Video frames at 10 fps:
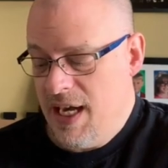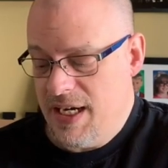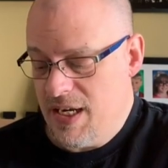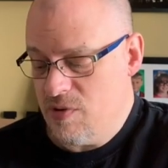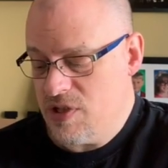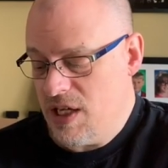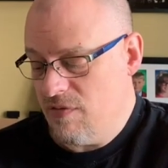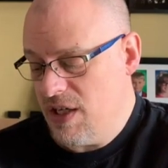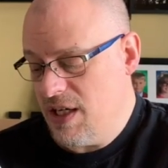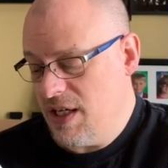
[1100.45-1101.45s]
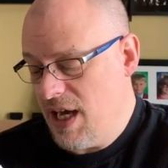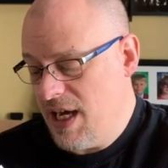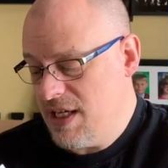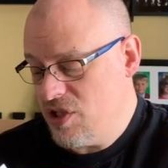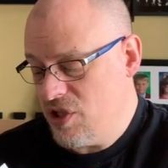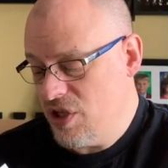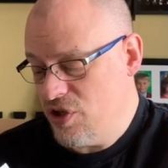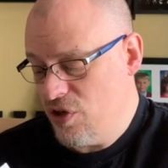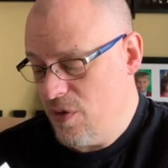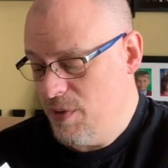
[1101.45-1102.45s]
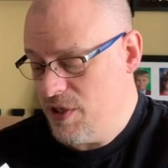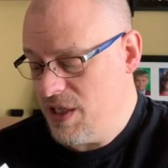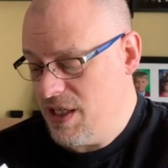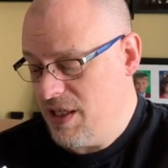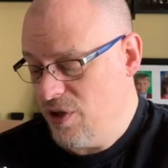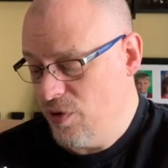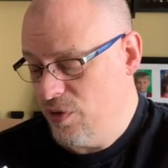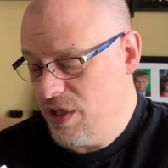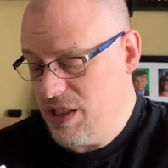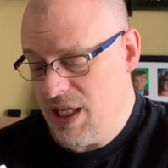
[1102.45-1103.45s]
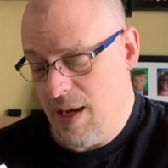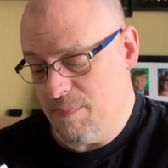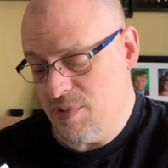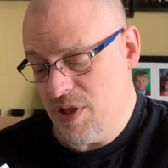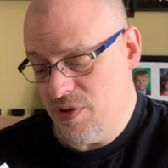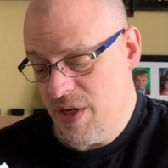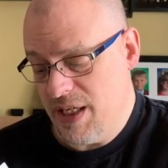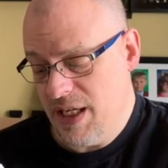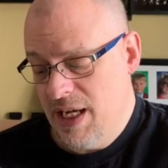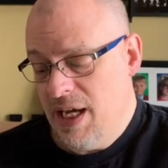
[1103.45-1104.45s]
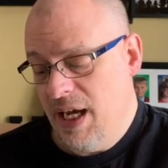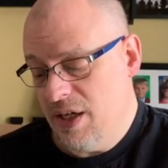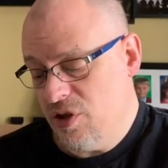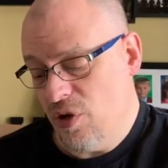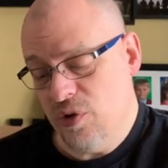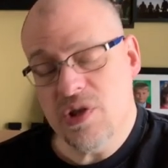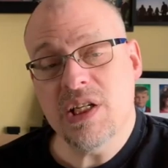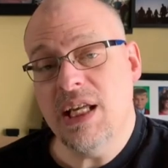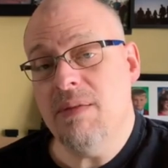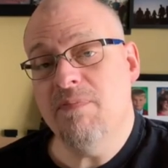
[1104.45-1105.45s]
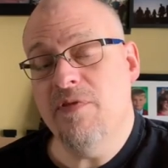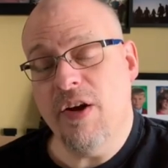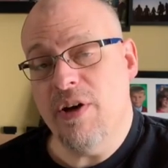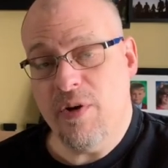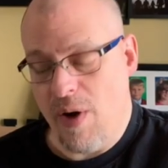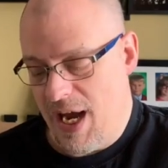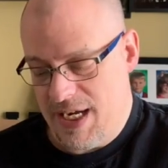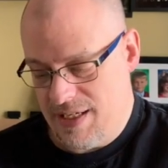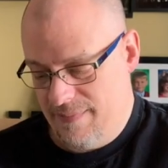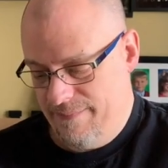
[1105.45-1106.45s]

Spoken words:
and he was given an iced sherbet in a golden cup to drink and told to keep very quiet.